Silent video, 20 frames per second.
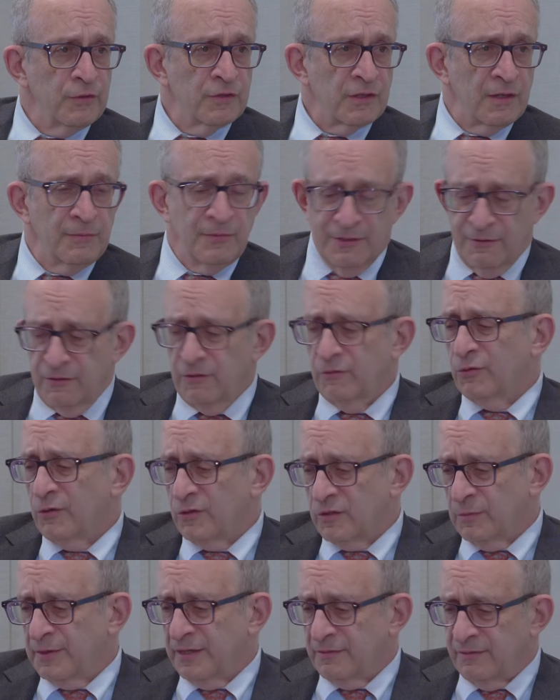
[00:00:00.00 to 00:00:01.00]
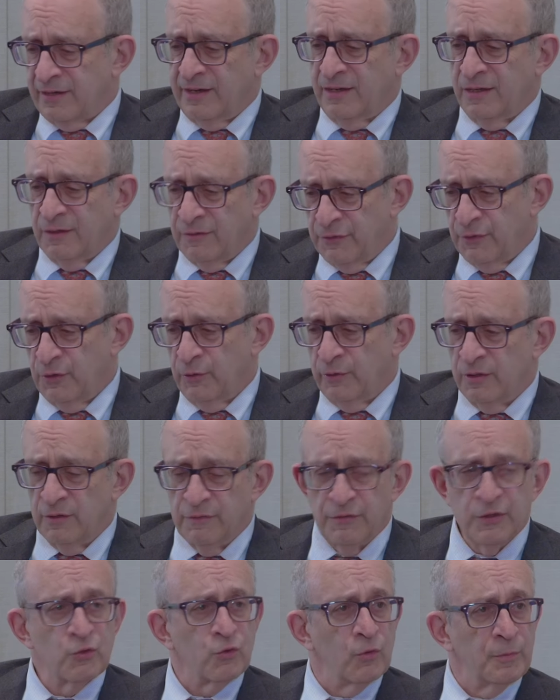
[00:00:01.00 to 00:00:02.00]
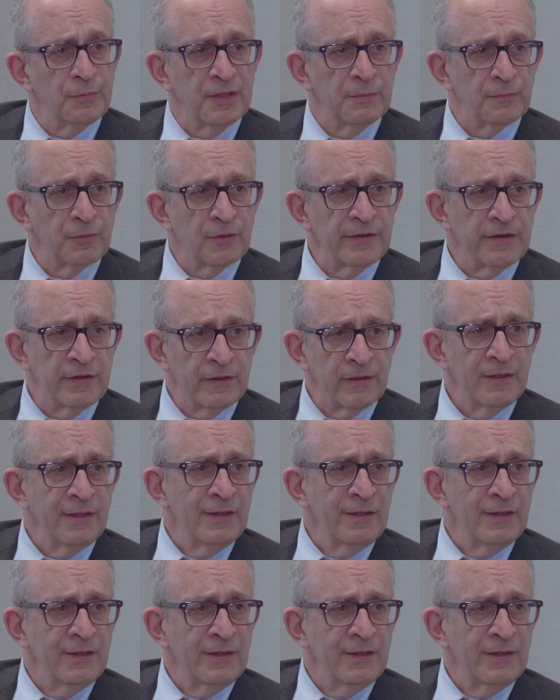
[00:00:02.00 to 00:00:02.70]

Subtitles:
I mean, you talked about taking a few individual people there.